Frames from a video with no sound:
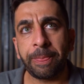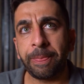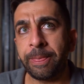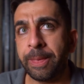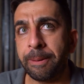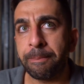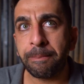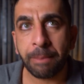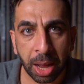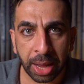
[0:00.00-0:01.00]
the
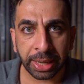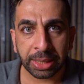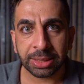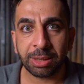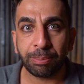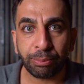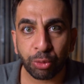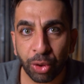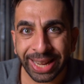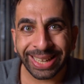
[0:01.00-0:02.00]
mind, the
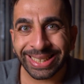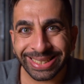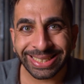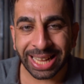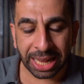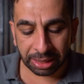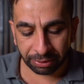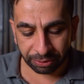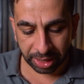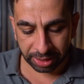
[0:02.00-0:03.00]
brain
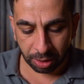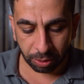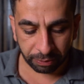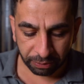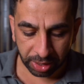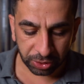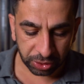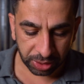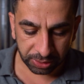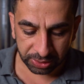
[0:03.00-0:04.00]
itself, and how it
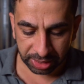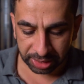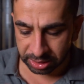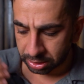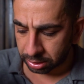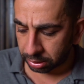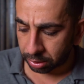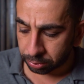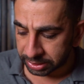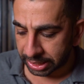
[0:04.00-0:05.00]
functions, and it
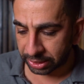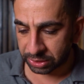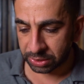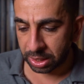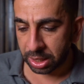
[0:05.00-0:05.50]
illuminates